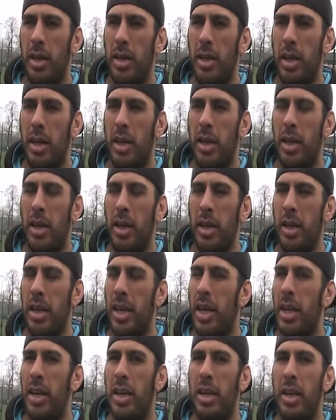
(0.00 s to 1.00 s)
And like
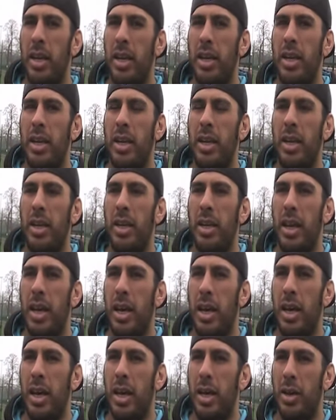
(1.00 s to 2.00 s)
any
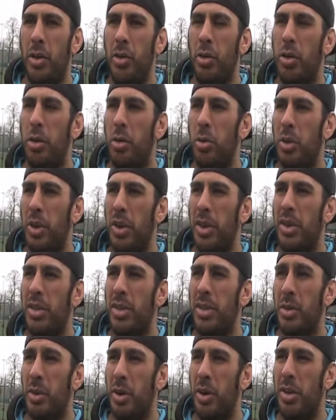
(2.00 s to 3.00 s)
hooker within the
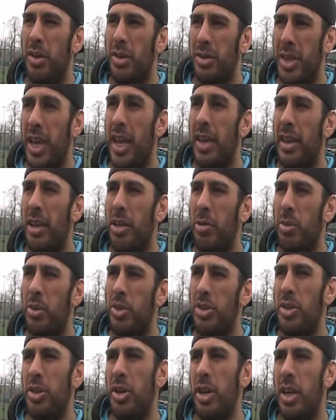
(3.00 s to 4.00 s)
squad, you take that
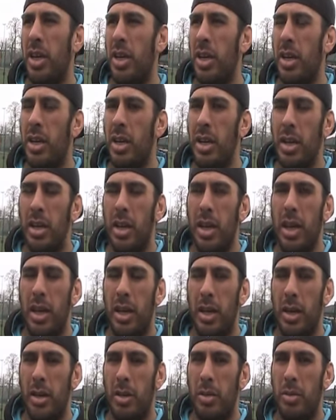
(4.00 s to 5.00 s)
opportunity.
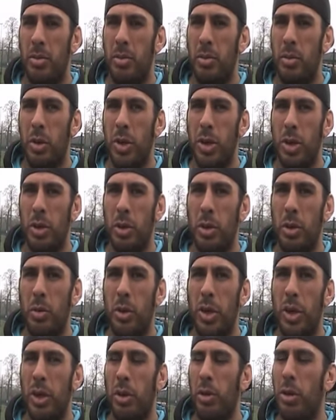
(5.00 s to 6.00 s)
We
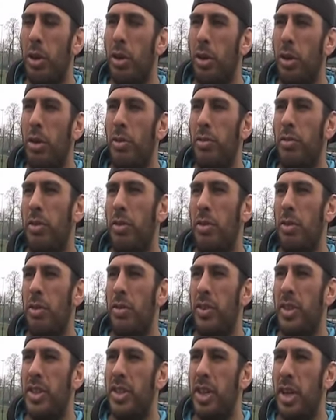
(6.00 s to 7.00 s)
all learn
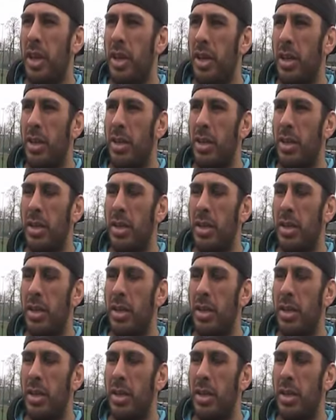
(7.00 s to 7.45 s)
off each other.